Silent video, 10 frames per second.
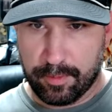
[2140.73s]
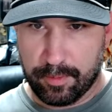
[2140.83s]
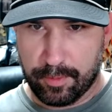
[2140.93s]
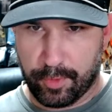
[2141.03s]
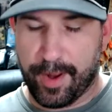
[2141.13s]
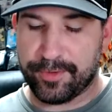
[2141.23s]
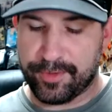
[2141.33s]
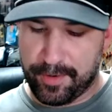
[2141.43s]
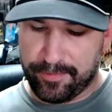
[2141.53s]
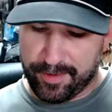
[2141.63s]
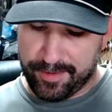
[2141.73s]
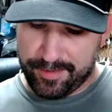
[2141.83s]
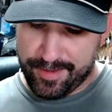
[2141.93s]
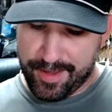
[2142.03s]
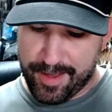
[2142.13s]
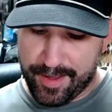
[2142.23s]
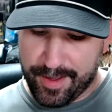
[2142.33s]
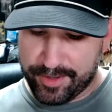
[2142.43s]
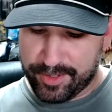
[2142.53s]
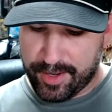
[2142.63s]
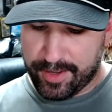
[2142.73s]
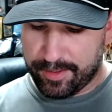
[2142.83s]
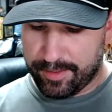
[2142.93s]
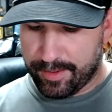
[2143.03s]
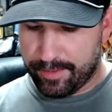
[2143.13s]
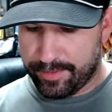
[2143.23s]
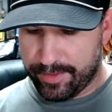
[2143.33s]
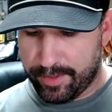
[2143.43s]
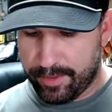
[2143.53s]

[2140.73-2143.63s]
Crowd surfing. Yeah, AJ, I don't think